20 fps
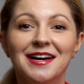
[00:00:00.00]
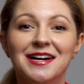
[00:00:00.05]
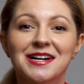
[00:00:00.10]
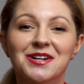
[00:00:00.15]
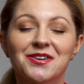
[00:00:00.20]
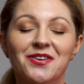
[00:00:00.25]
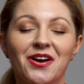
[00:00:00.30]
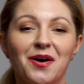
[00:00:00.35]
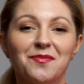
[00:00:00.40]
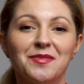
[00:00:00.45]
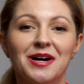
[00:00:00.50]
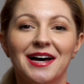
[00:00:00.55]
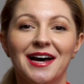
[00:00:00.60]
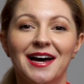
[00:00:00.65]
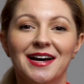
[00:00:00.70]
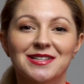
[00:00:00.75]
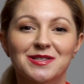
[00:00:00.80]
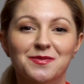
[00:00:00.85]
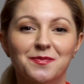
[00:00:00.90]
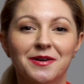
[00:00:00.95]
grammar
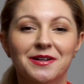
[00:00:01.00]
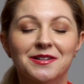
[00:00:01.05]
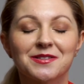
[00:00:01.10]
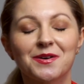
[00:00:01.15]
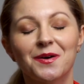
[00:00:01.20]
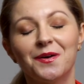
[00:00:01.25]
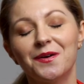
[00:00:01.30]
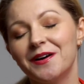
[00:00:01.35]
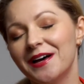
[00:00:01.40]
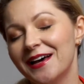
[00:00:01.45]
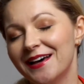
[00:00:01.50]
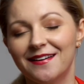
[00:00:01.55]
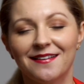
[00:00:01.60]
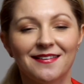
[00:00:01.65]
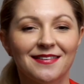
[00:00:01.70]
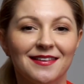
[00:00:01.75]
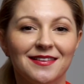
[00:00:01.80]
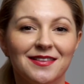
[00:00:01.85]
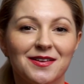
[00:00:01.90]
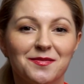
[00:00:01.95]
aspects or
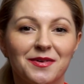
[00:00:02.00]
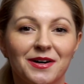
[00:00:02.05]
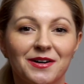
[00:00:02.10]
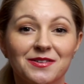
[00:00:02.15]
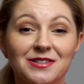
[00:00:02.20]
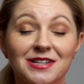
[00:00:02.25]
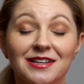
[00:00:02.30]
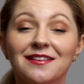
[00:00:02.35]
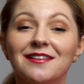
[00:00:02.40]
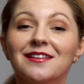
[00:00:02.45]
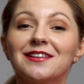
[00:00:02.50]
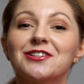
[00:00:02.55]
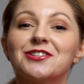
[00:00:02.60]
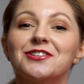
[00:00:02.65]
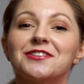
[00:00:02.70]
anything about English,